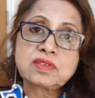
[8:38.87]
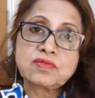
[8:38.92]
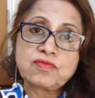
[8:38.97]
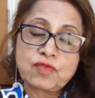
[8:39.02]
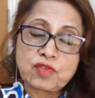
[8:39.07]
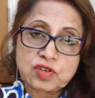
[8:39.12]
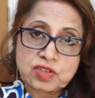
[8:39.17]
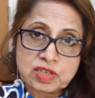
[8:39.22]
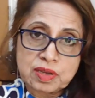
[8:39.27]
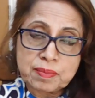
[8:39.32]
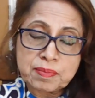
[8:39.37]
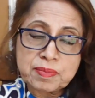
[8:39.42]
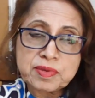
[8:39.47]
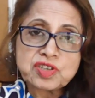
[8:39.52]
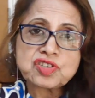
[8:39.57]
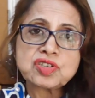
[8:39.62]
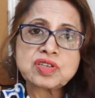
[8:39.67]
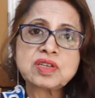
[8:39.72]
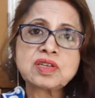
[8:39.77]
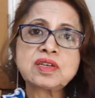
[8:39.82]
for
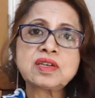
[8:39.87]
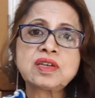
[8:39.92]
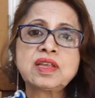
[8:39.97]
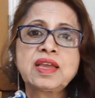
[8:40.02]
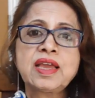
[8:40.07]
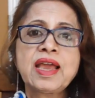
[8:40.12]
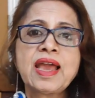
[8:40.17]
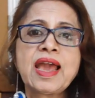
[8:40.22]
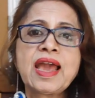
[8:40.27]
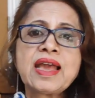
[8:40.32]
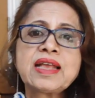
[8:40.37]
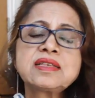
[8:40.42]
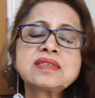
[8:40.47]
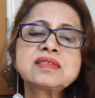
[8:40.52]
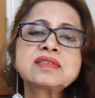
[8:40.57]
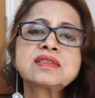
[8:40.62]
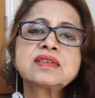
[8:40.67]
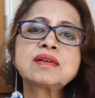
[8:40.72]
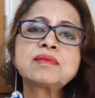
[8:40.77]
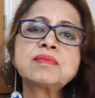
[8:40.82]
submission, and
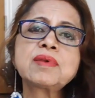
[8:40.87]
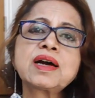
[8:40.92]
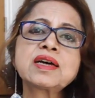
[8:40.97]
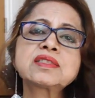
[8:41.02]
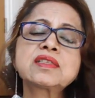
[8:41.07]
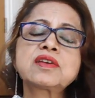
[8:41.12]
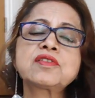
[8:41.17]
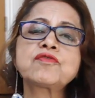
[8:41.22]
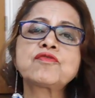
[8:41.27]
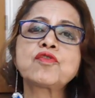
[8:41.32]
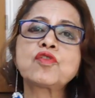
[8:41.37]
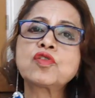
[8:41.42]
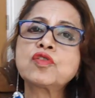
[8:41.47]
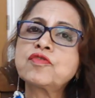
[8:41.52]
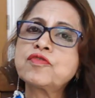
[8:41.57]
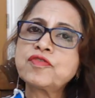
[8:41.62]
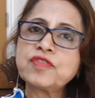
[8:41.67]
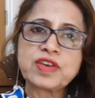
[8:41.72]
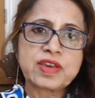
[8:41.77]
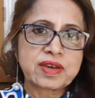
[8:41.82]
some other for
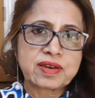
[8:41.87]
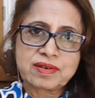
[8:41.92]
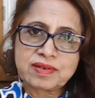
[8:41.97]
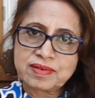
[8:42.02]
fear.